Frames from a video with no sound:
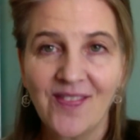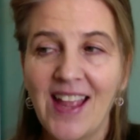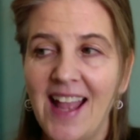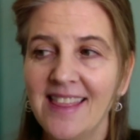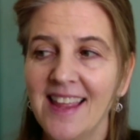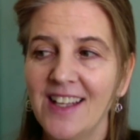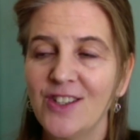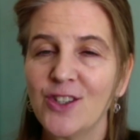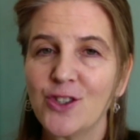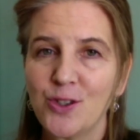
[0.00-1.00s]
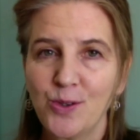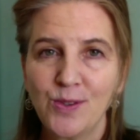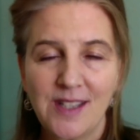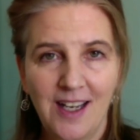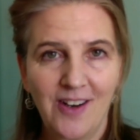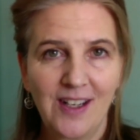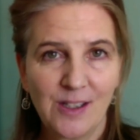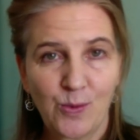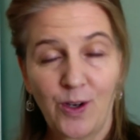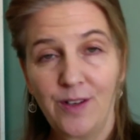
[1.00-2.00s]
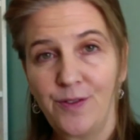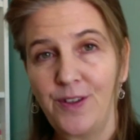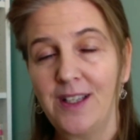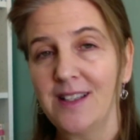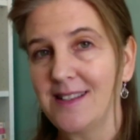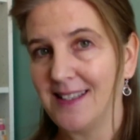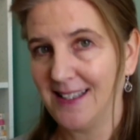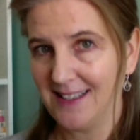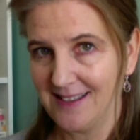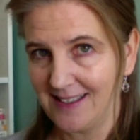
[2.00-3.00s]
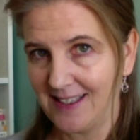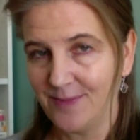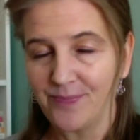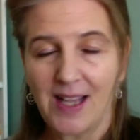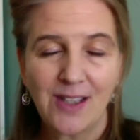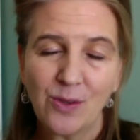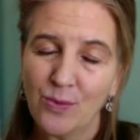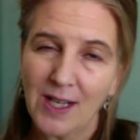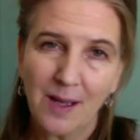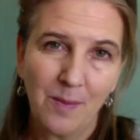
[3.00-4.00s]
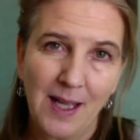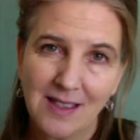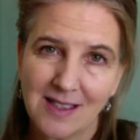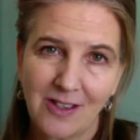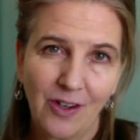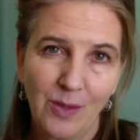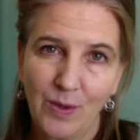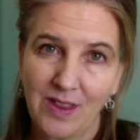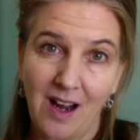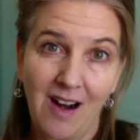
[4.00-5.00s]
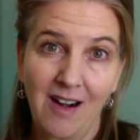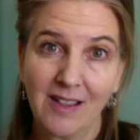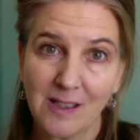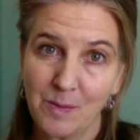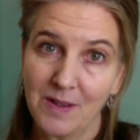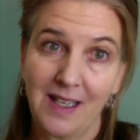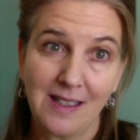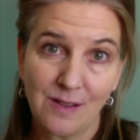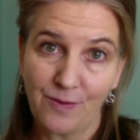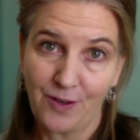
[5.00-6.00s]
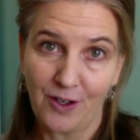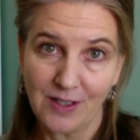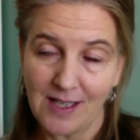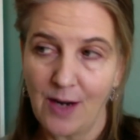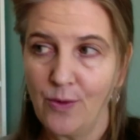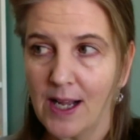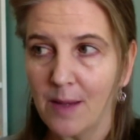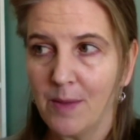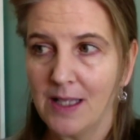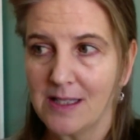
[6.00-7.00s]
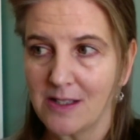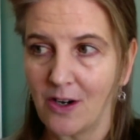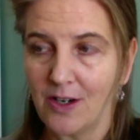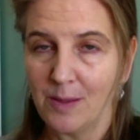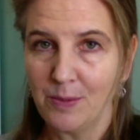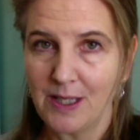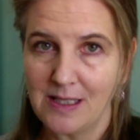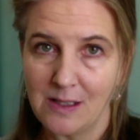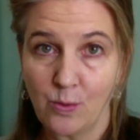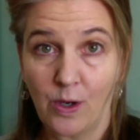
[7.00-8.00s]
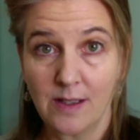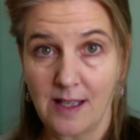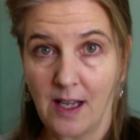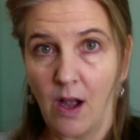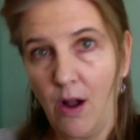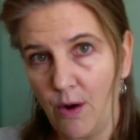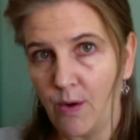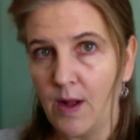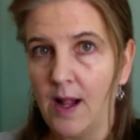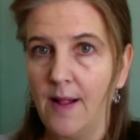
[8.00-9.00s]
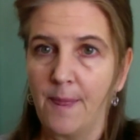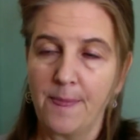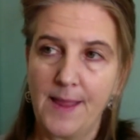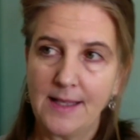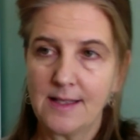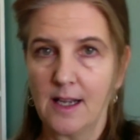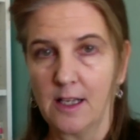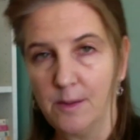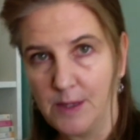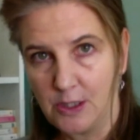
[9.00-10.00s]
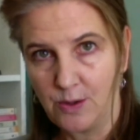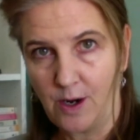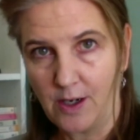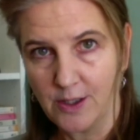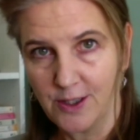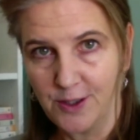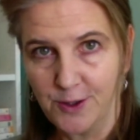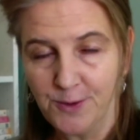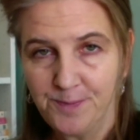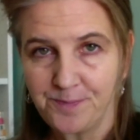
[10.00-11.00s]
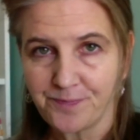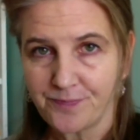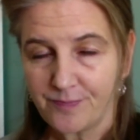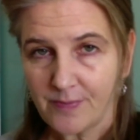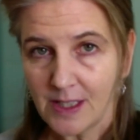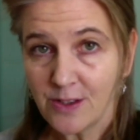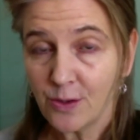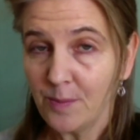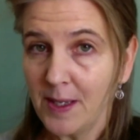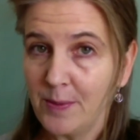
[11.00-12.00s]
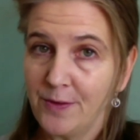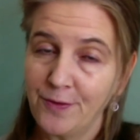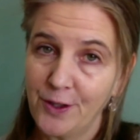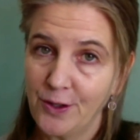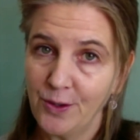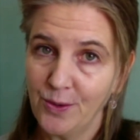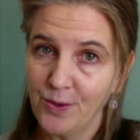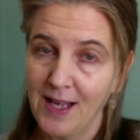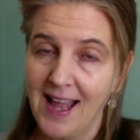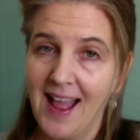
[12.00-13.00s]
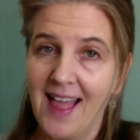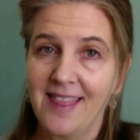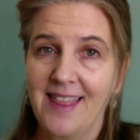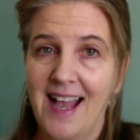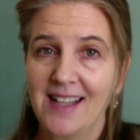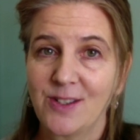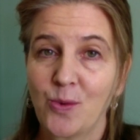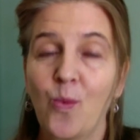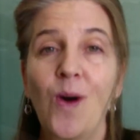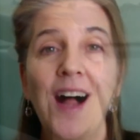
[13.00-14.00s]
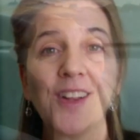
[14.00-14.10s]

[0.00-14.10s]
and then choose areas where it feels easy. I don't recommend starting with the hardest place first. I recommend starting places where it's like, oh, that's not going to be too hard to do. So maybe for you, that's while